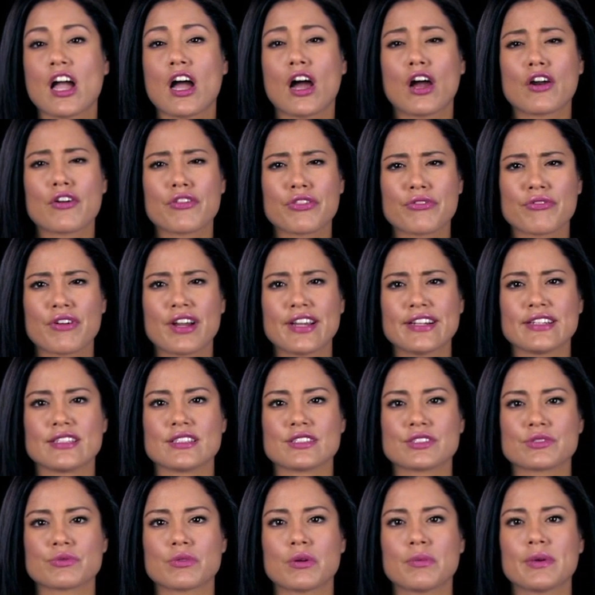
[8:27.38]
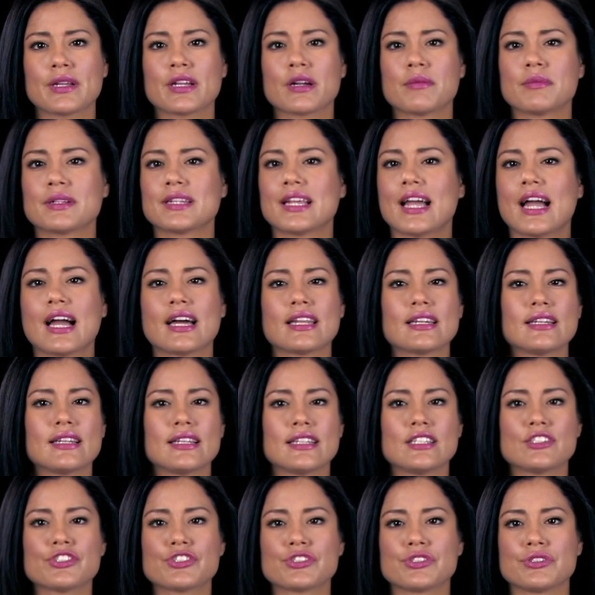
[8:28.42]
Arthritis will become an added
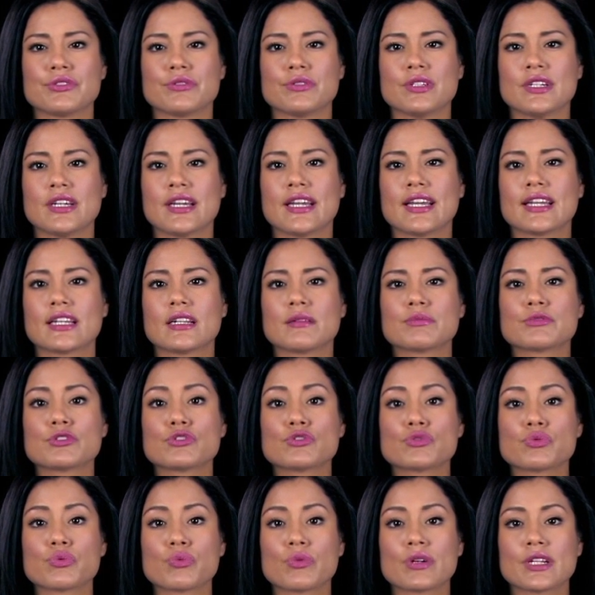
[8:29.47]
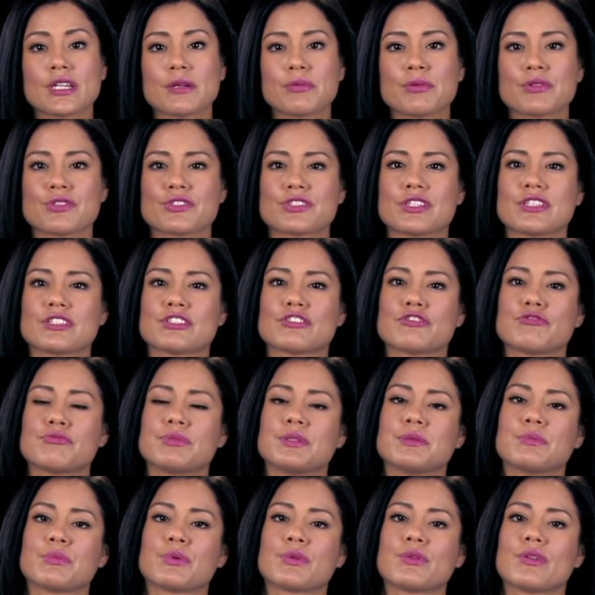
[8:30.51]
issue in up to 20% of
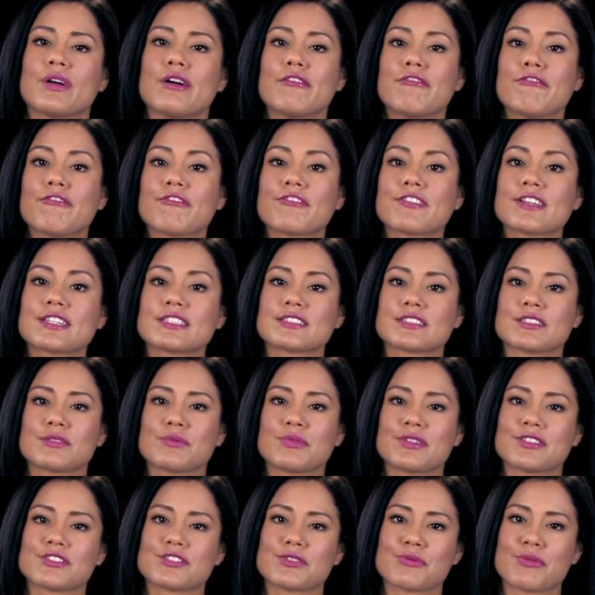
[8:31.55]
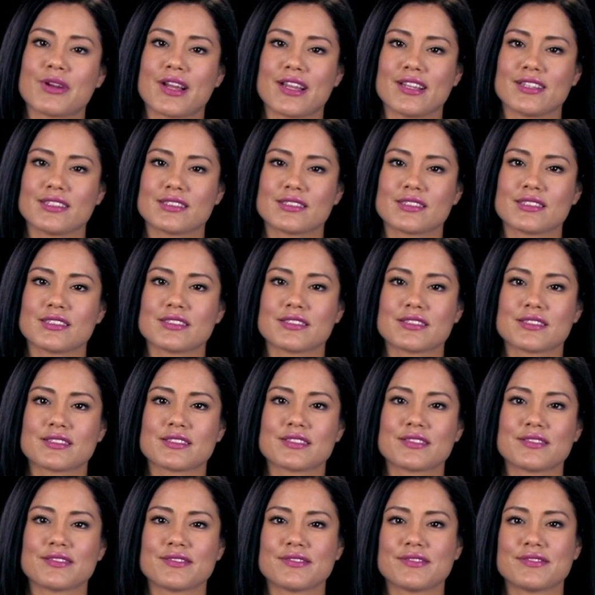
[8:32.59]
people afflicted with psoriasis.
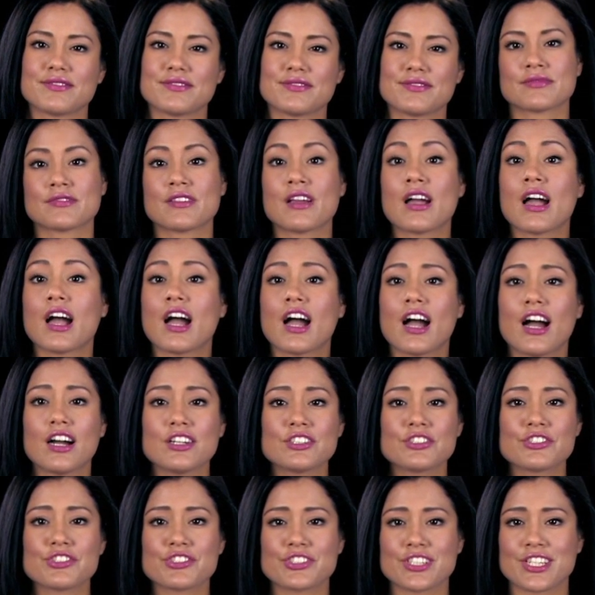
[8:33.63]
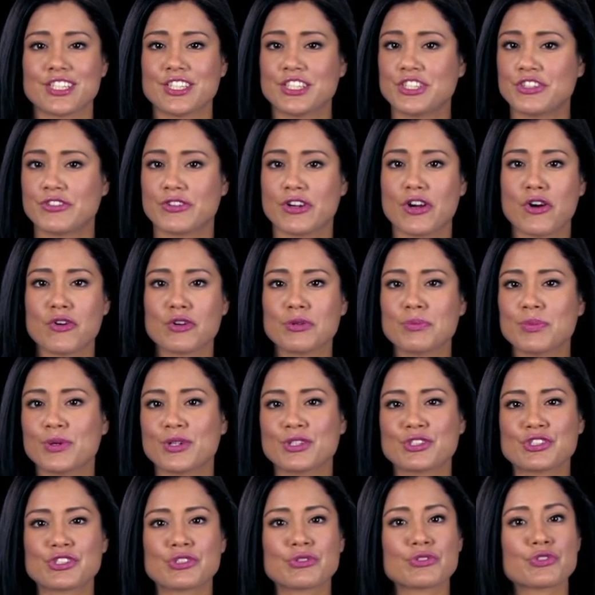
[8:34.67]
Understanding your own
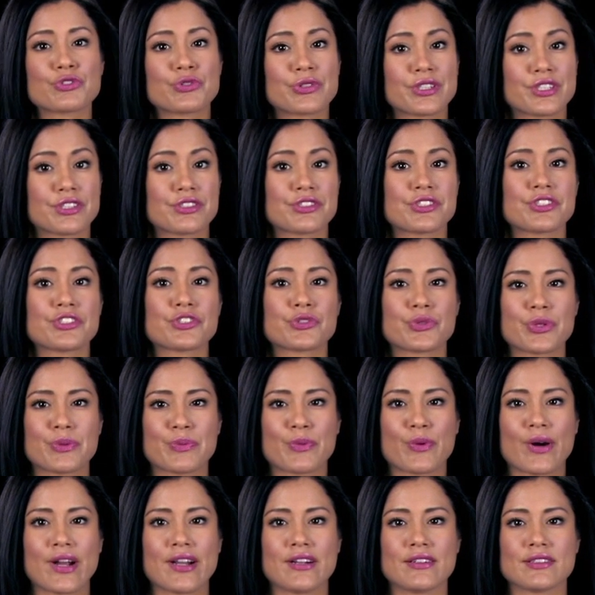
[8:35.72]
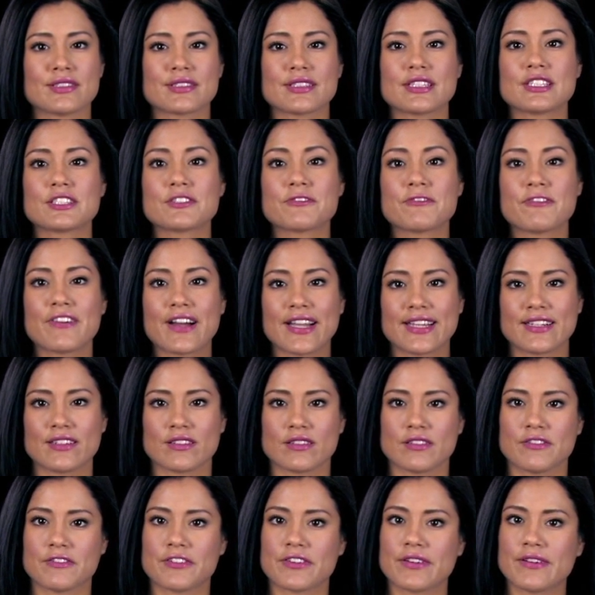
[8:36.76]
personal triggers and tripwires is
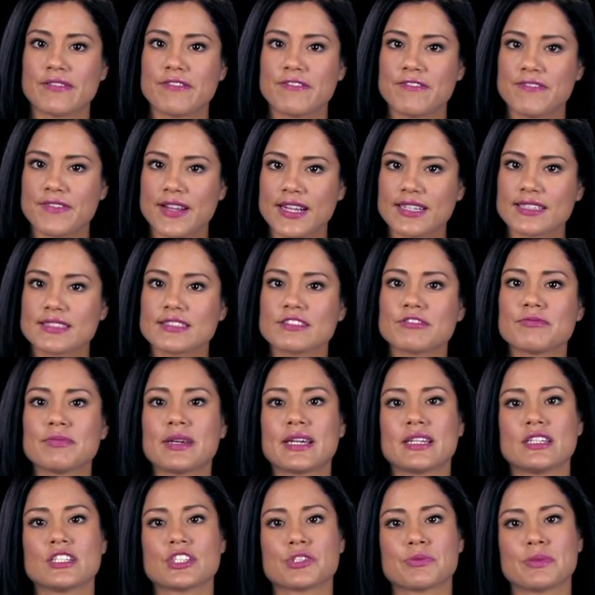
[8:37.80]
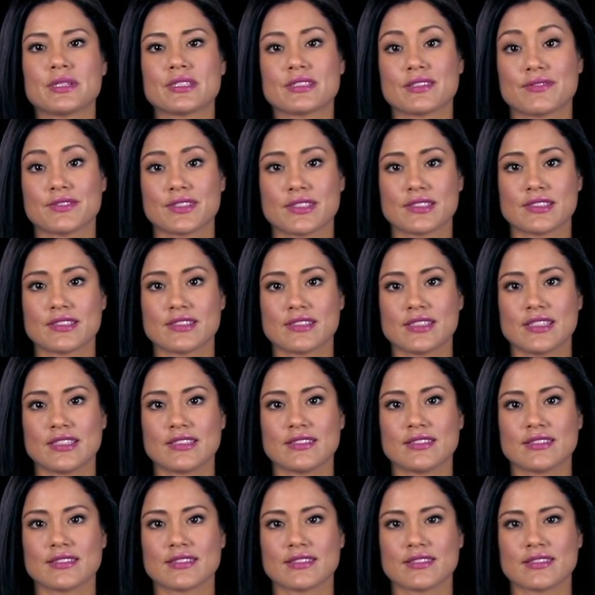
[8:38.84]
vital for effective management of the
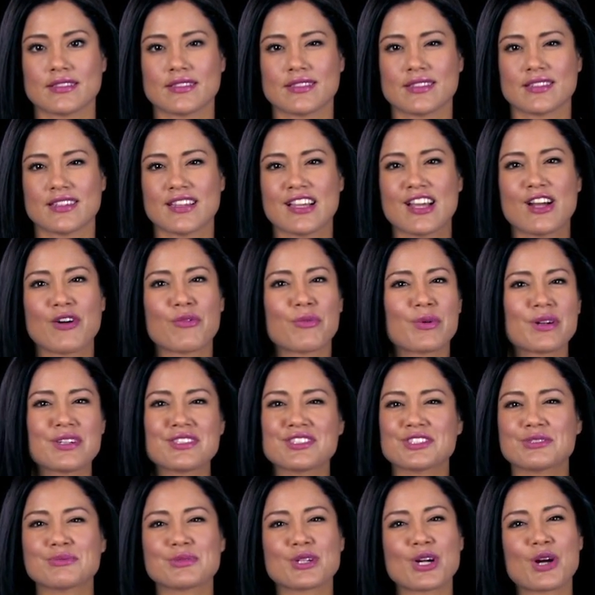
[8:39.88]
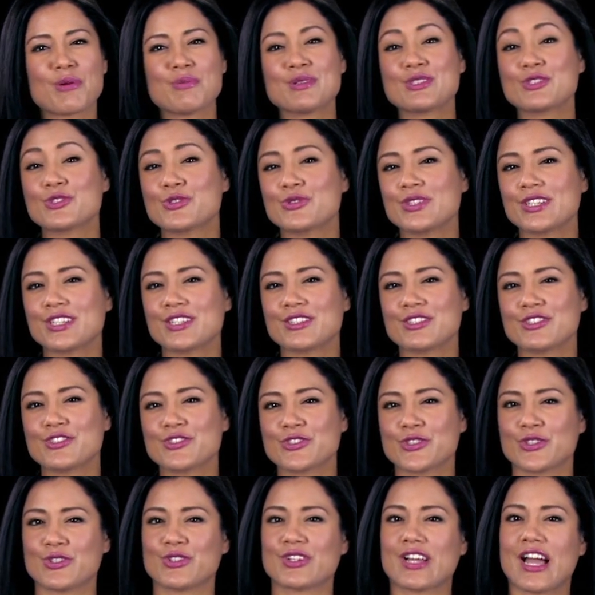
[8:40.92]
disease. What are some common triggers
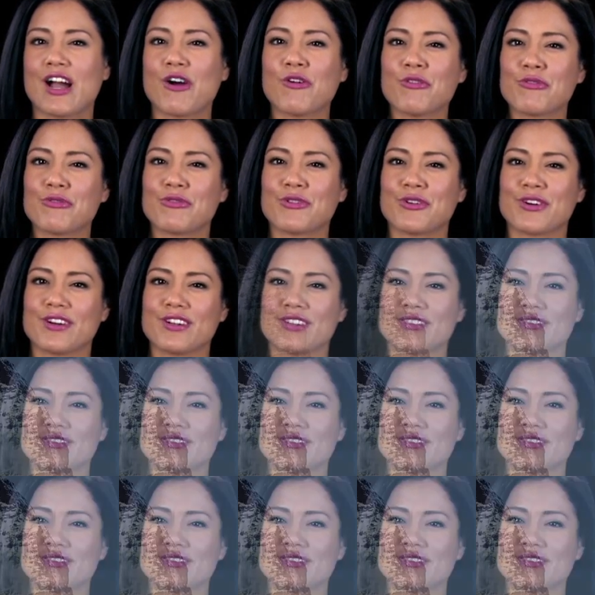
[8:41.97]
to look out for?